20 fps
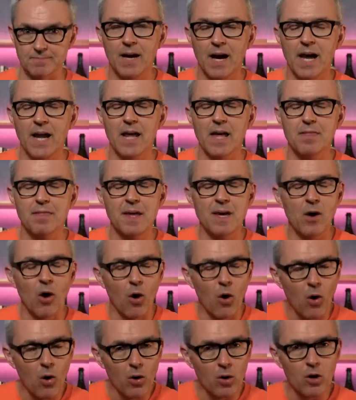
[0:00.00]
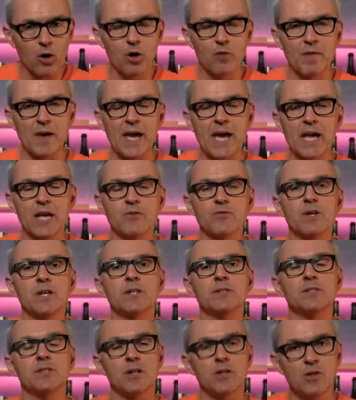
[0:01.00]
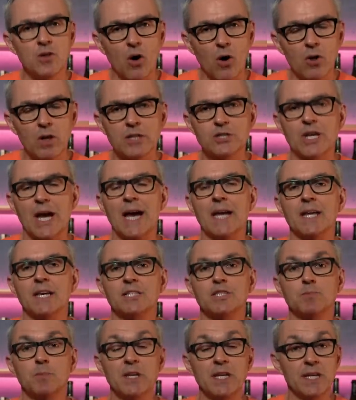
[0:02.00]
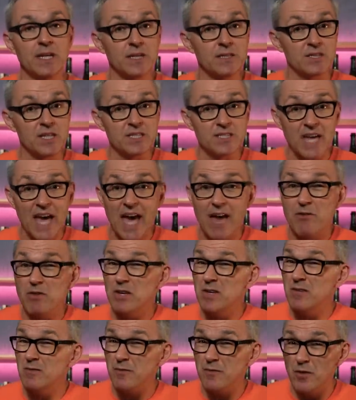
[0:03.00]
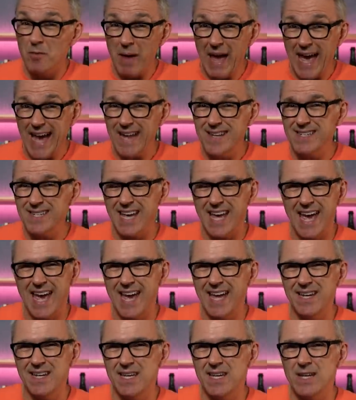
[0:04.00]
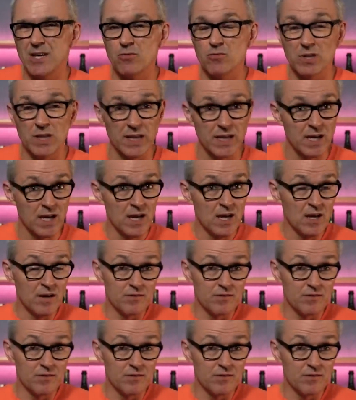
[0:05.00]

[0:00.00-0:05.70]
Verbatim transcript: And I think all of Adrian's knowledge and experience is is evident from end to end here really,